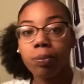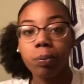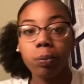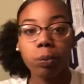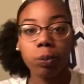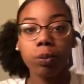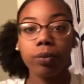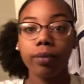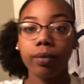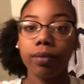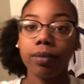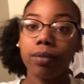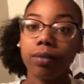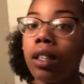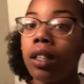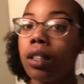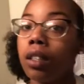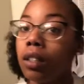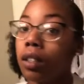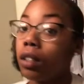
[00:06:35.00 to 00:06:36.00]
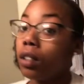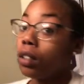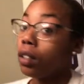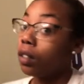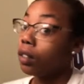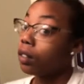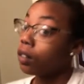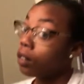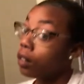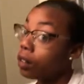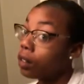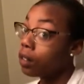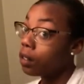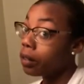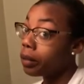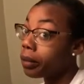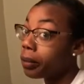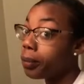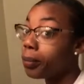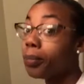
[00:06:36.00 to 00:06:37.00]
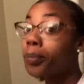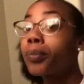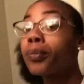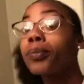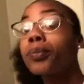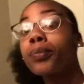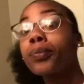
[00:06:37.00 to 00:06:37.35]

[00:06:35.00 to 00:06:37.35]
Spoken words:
control, and it's really thick,